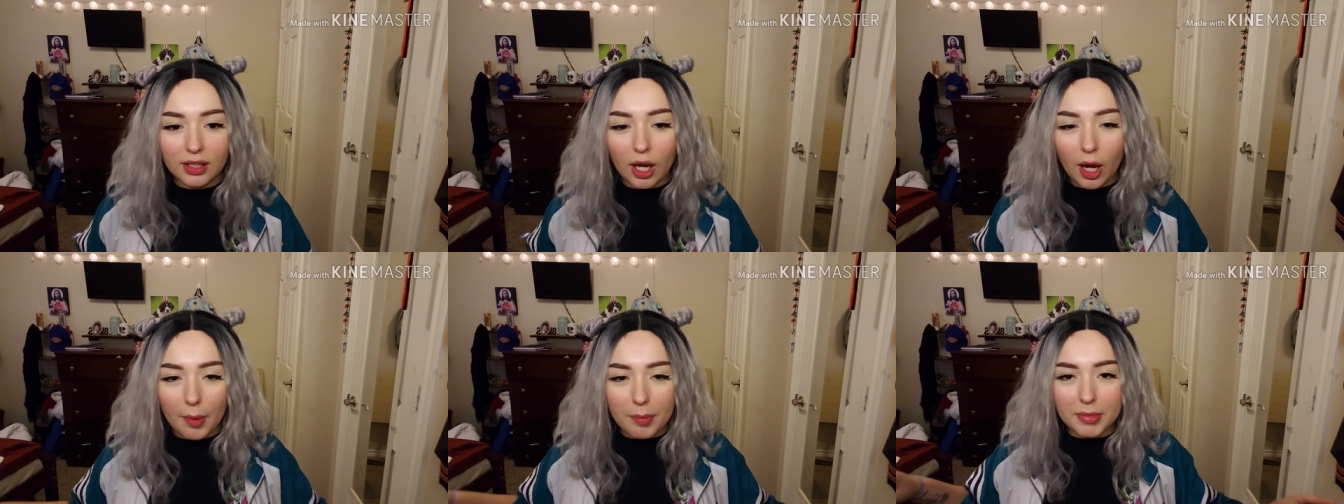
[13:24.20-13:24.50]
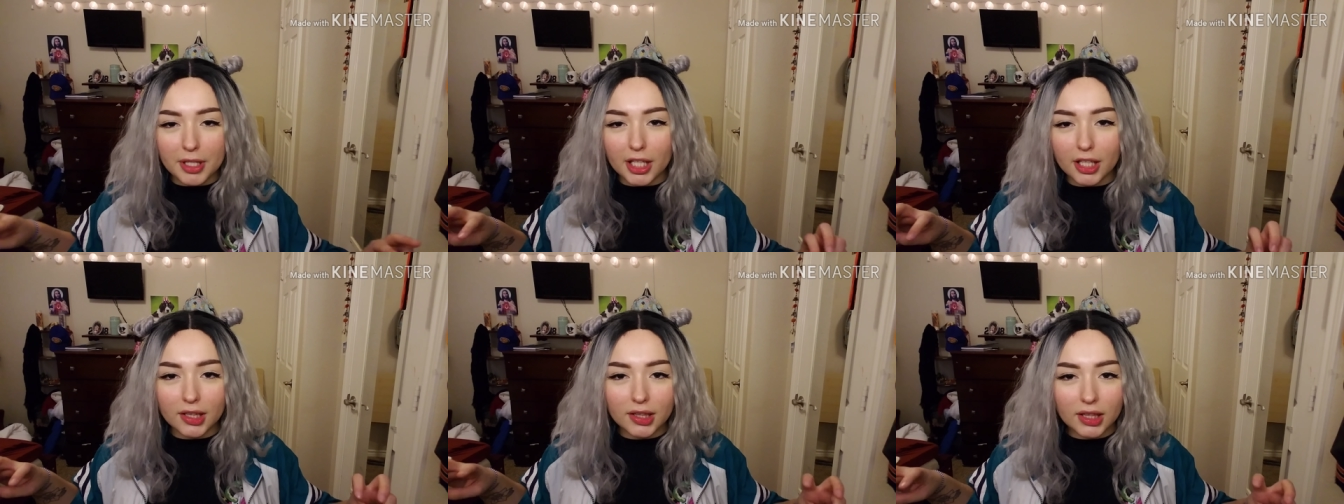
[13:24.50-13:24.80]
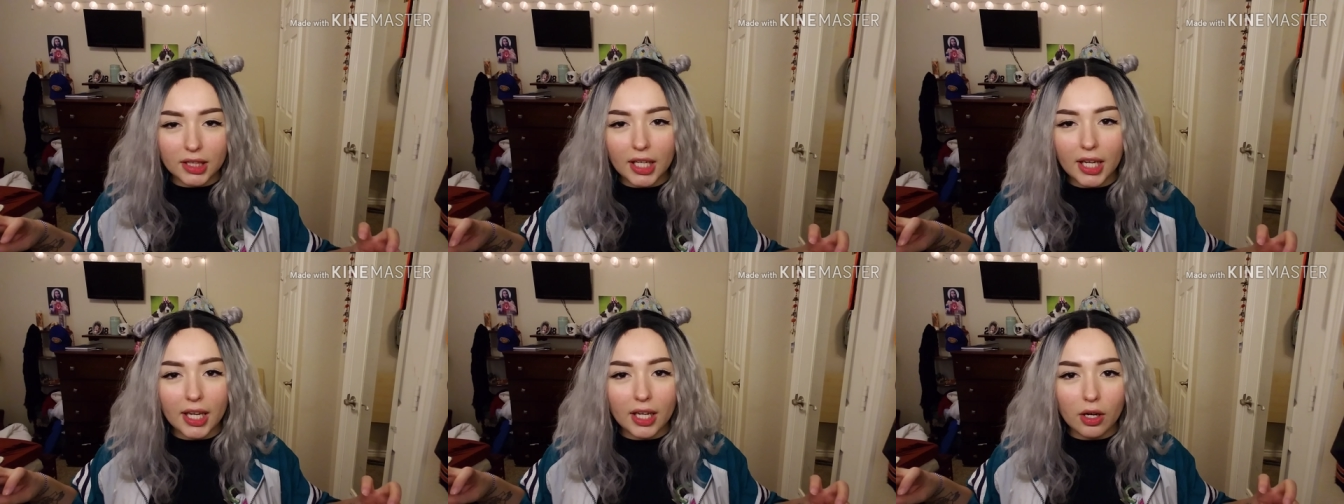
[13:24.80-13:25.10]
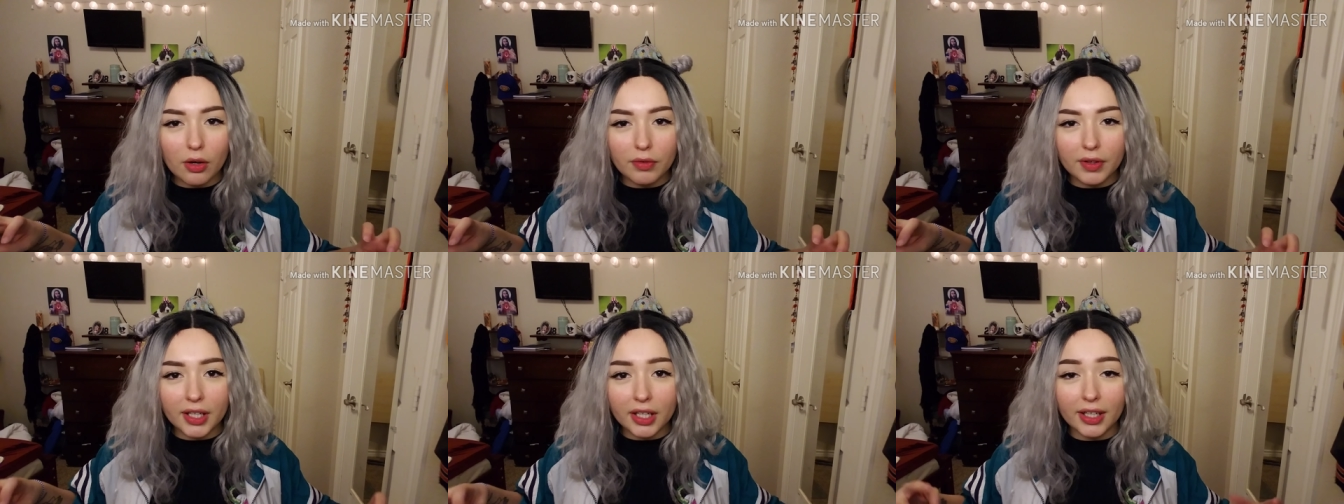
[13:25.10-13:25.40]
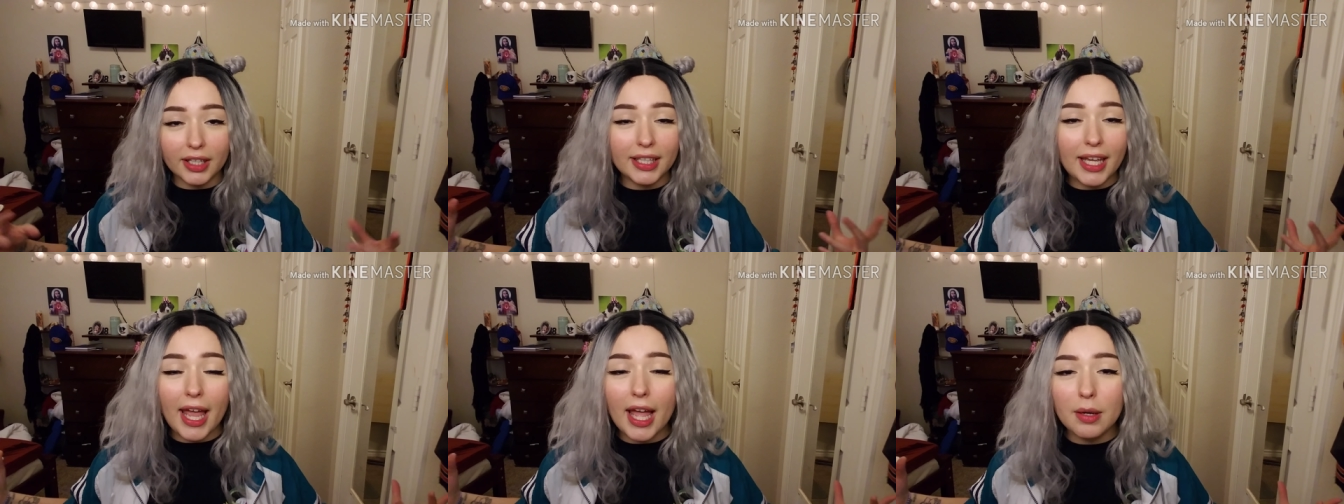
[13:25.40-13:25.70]
a mean thing over here.
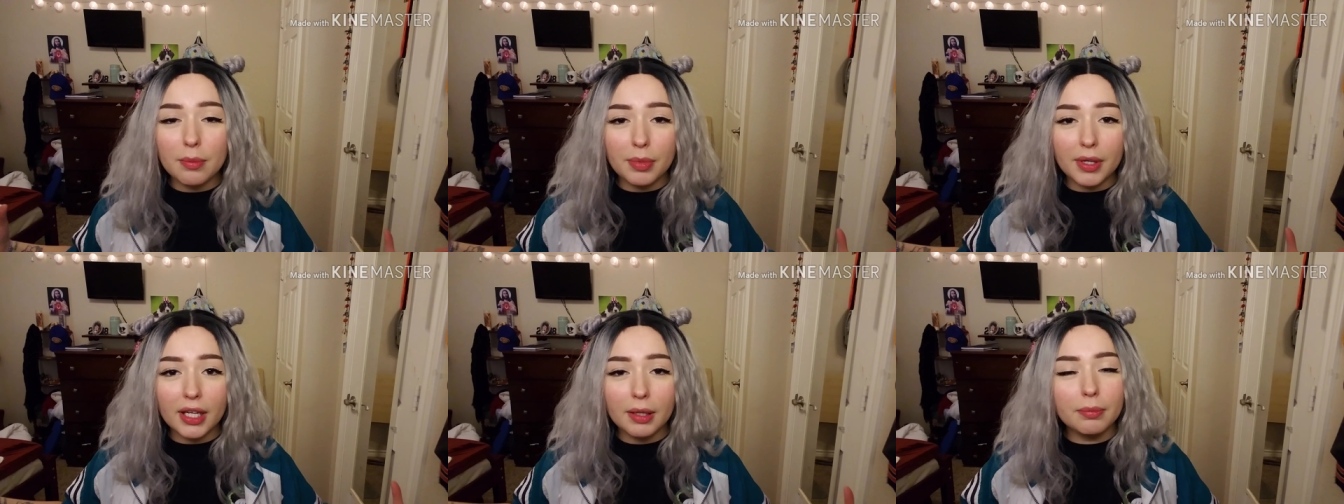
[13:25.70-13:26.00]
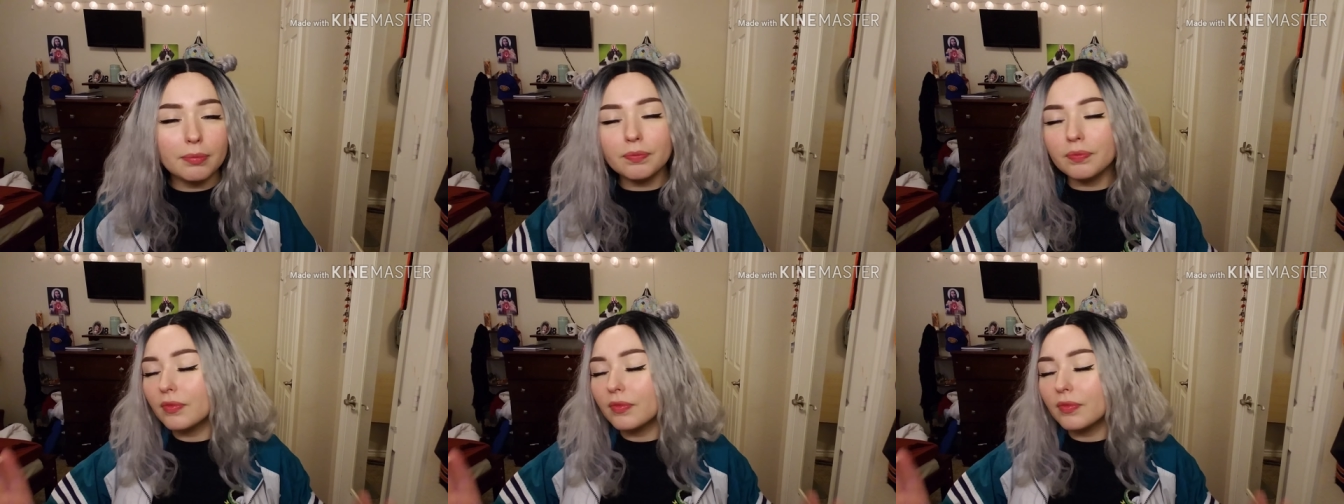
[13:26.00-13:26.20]
It can be.